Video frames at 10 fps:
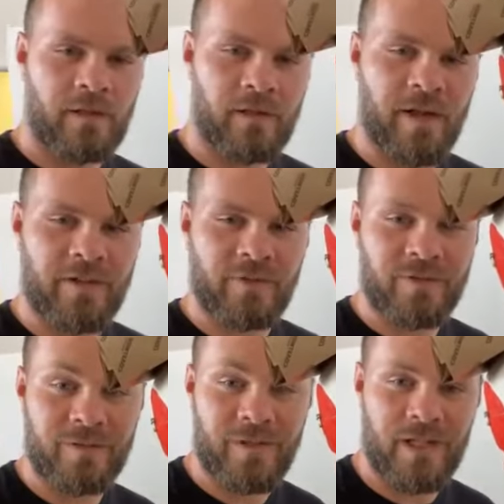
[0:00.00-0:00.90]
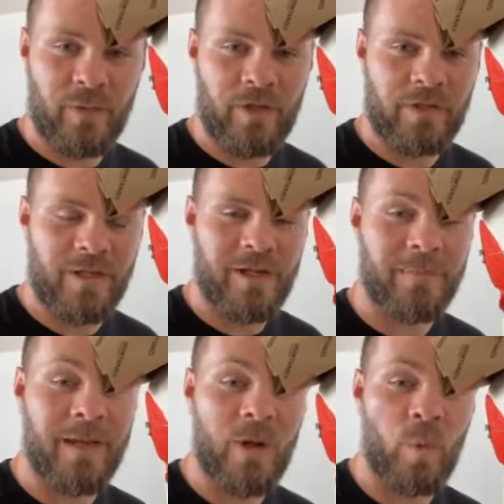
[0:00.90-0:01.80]
Hey guys, today we're going to talk
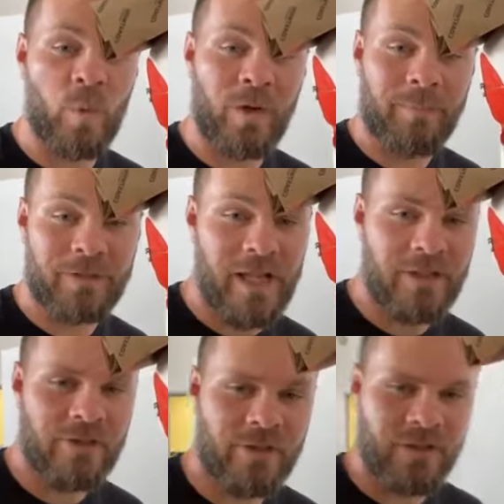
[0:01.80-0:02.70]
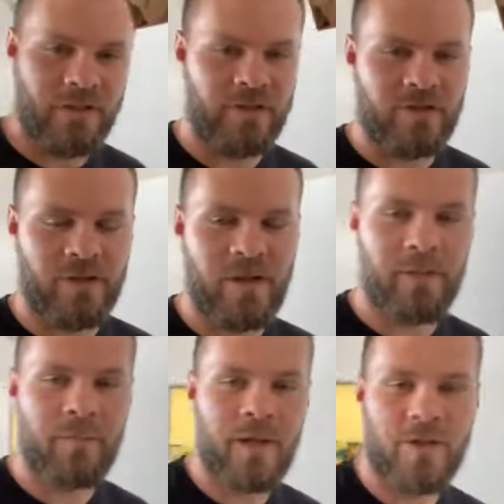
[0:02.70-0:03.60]
about whiplash because I just saw
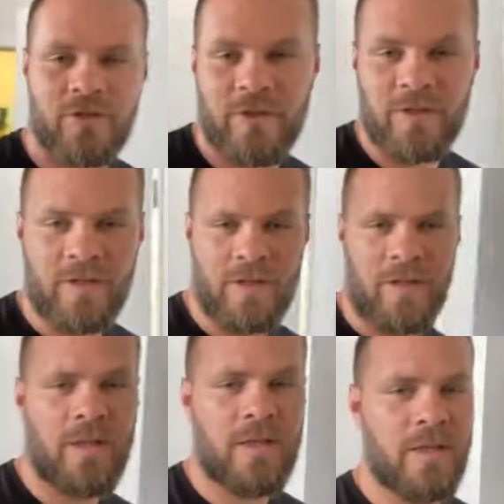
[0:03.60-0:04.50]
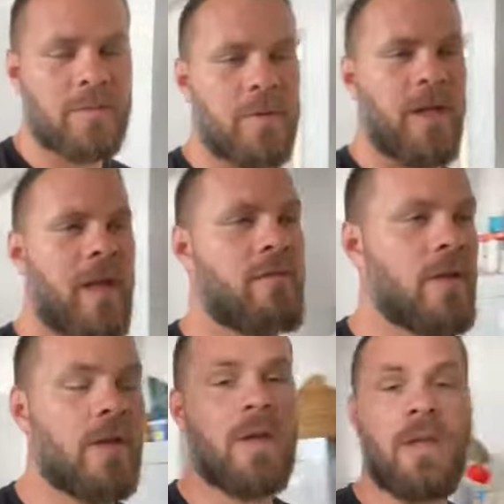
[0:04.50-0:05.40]
a patient that's been
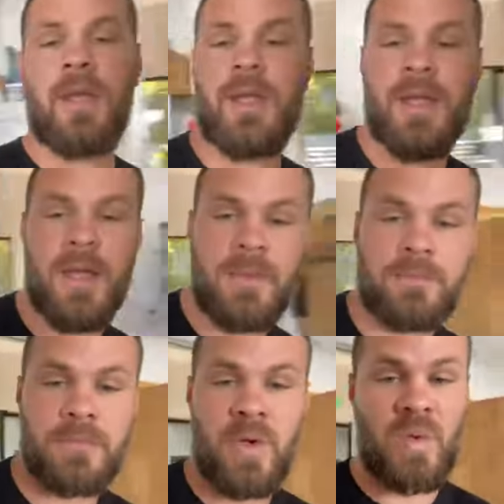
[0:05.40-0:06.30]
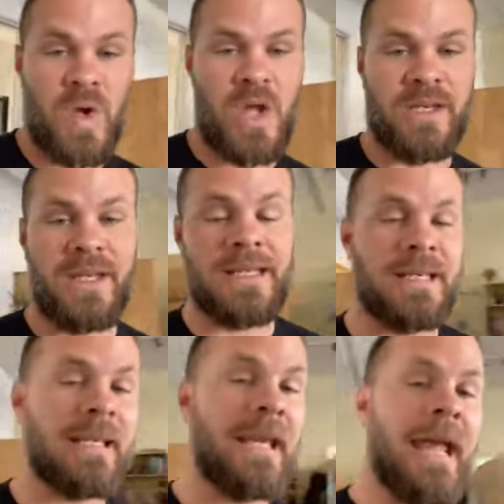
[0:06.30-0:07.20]
having chronic
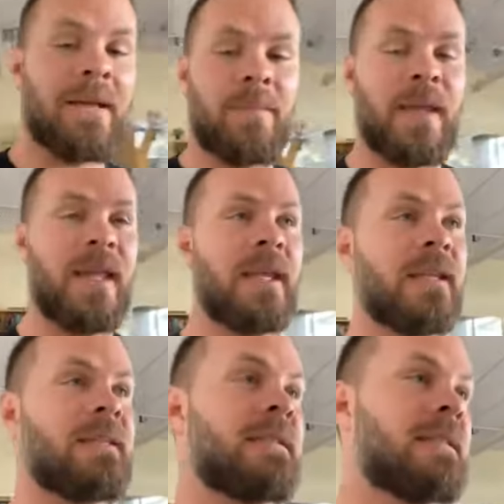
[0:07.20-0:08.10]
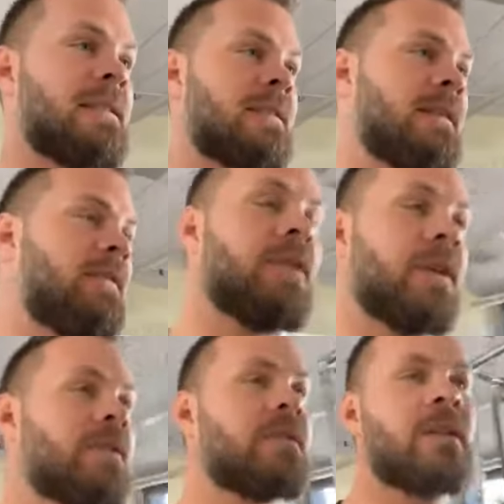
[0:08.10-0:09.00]
neck pain and
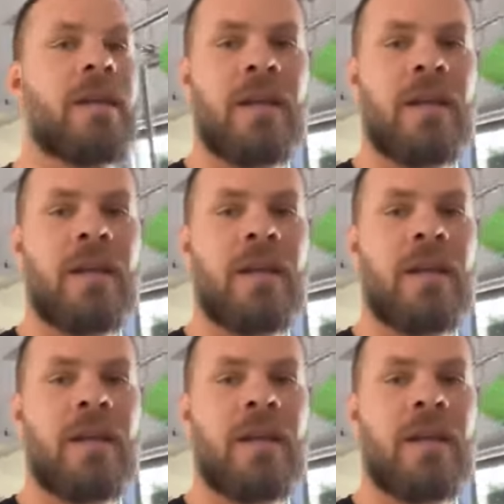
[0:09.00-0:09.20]
stiffness